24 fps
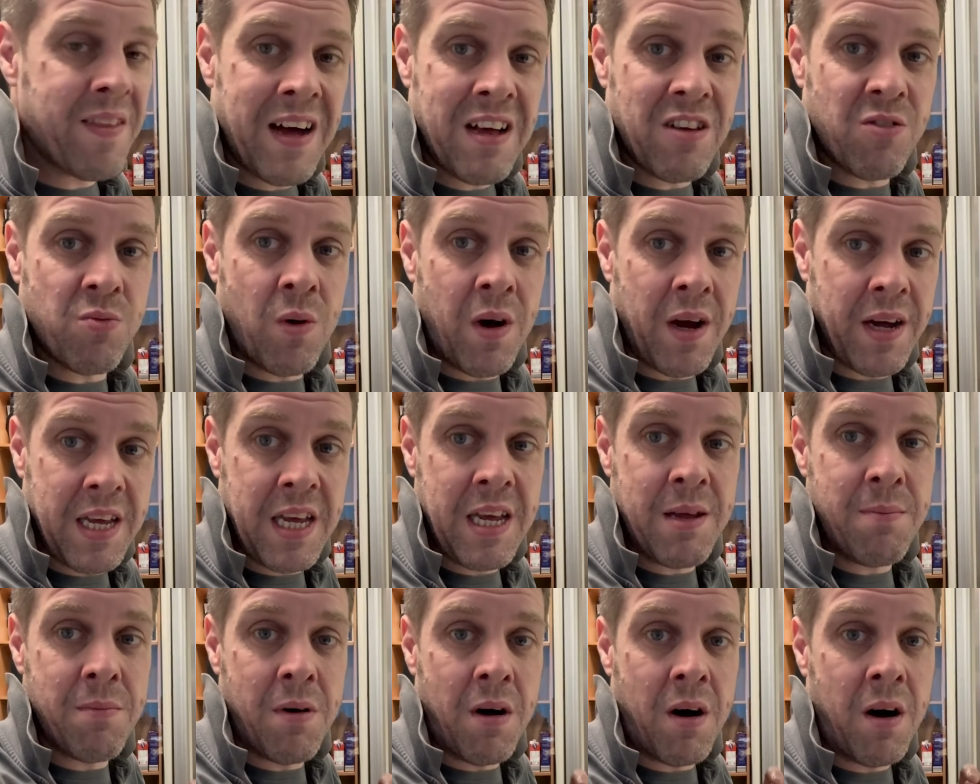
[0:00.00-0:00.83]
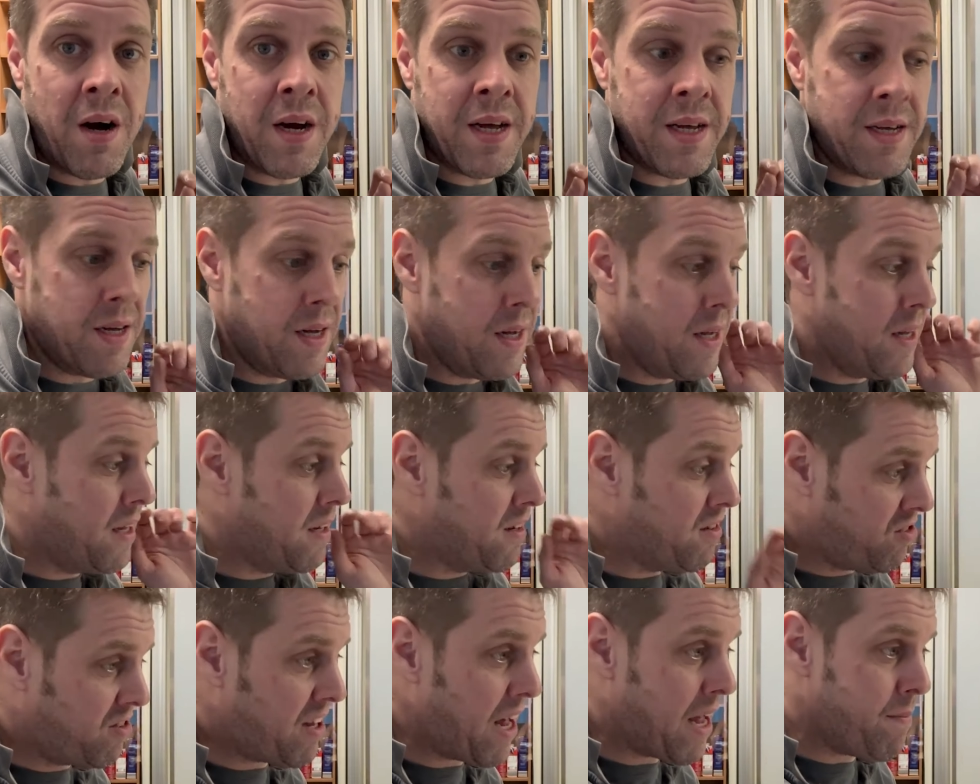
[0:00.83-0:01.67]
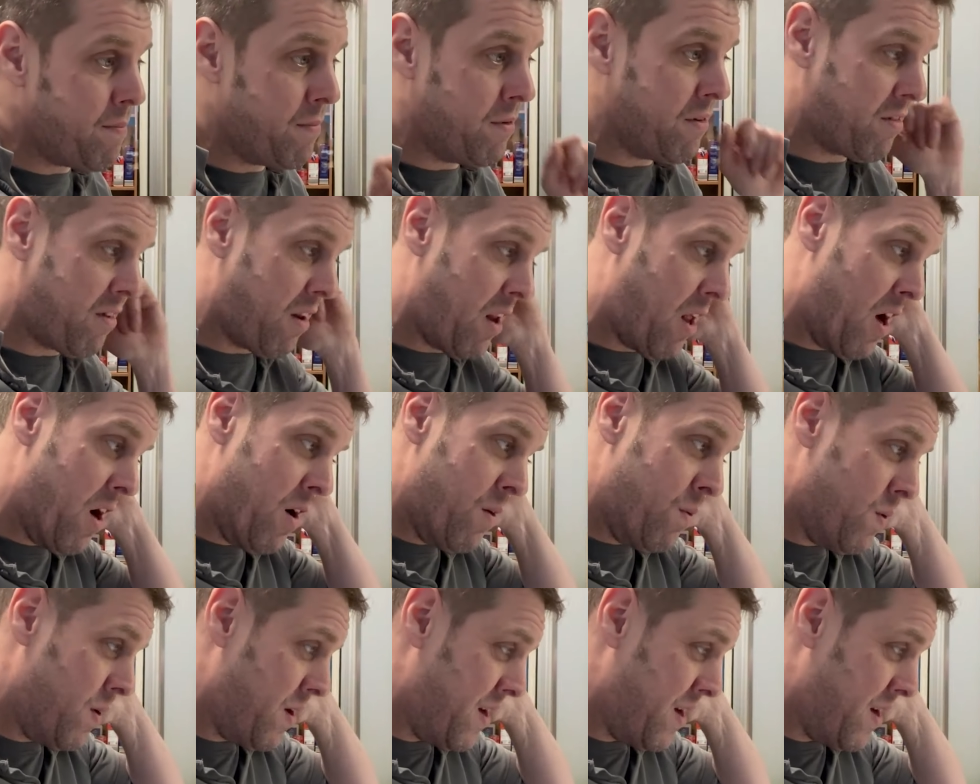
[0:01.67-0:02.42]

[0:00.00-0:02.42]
That's why I keep my statements low.